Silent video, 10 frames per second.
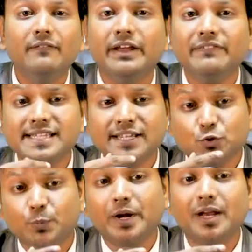When we say
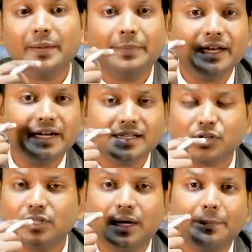supralabial, it is
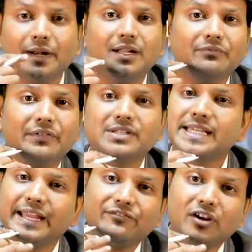on the upper lip. When we
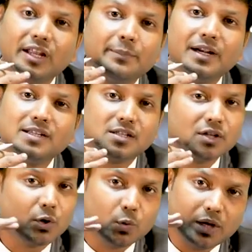say infralabial, it is on
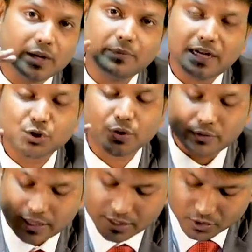the lower lip. I'll show
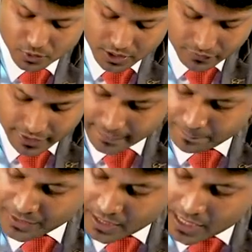you that. Do not
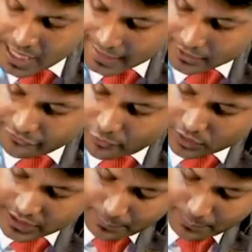worry. And the fourth